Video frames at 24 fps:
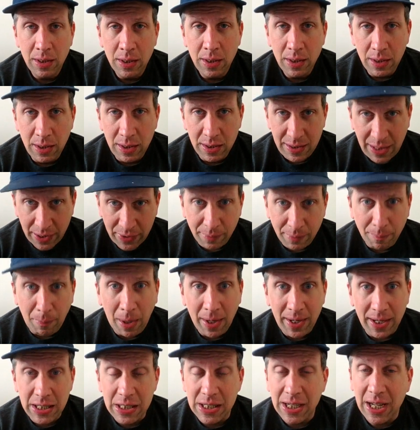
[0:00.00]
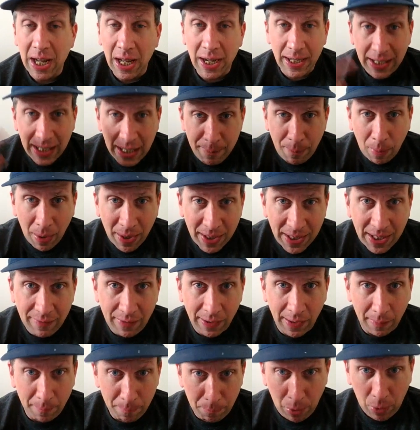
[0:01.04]
He's got the money. You got to keep on
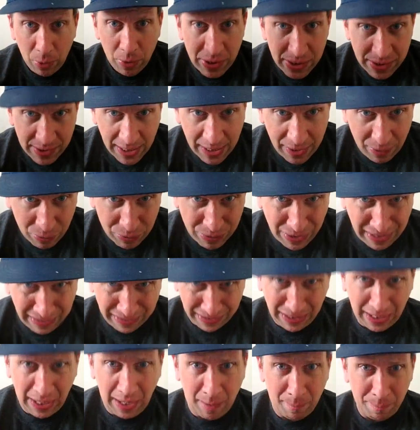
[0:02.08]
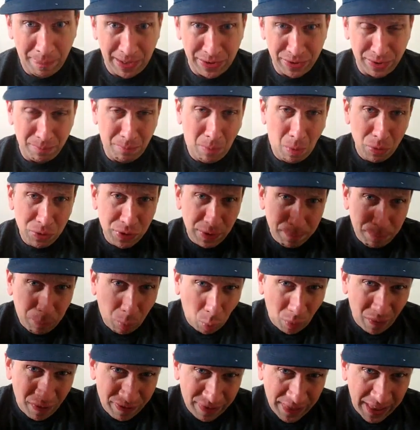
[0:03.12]
giving. BernieSanders.com. That's the most
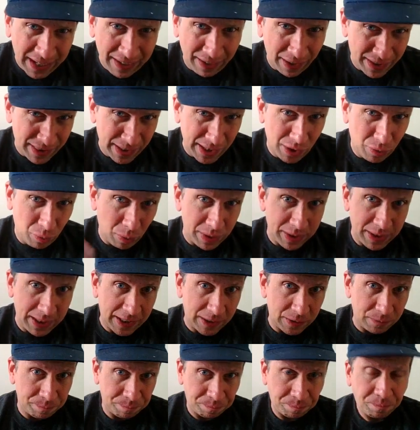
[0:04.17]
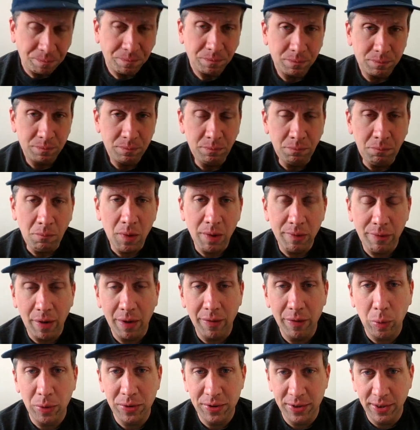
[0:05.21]
important thing, I think, right now for
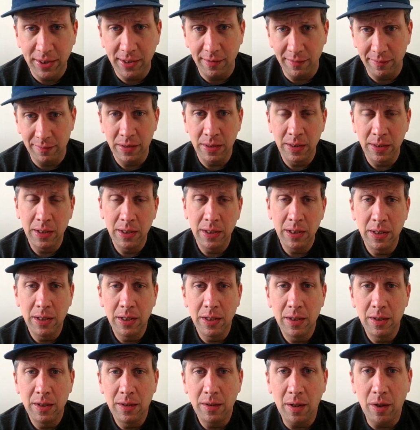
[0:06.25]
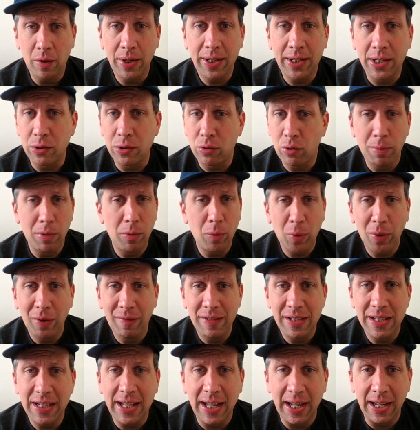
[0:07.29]
everyone to give. All right, contribute
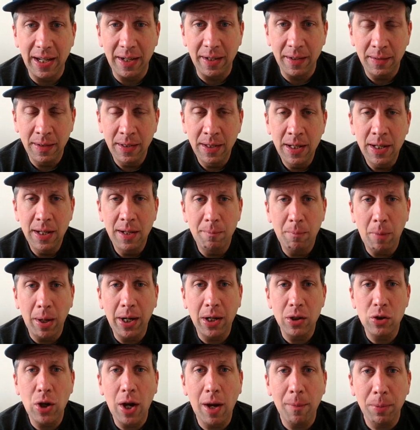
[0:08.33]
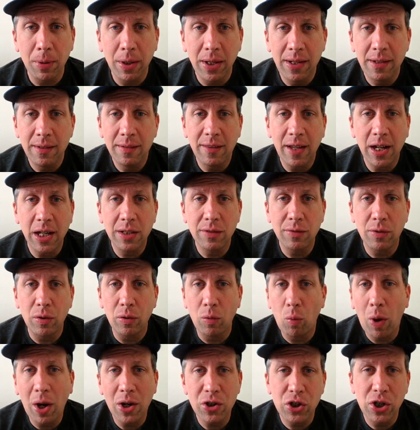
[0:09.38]
whatever you can. Mike Caccioppoli, thanks for
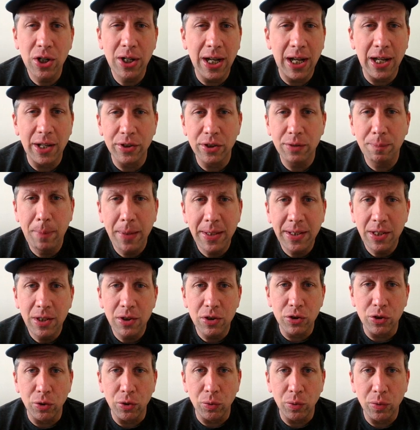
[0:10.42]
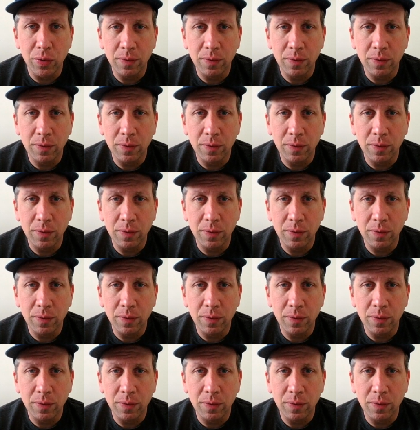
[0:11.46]
watching. I'll speak to you soon.